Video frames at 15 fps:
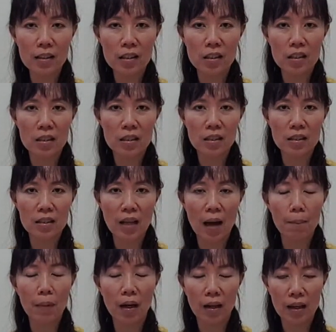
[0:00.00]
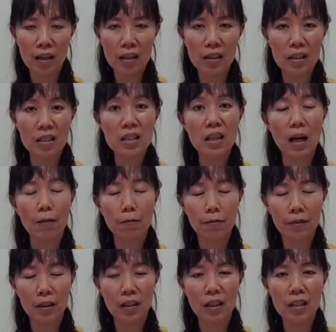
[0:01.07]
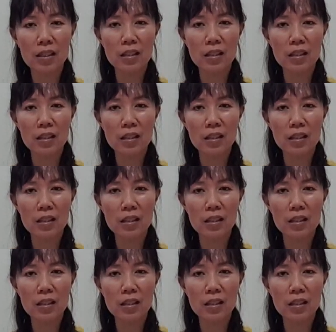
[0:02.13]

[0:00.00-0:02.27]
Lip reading: stomach discomfort,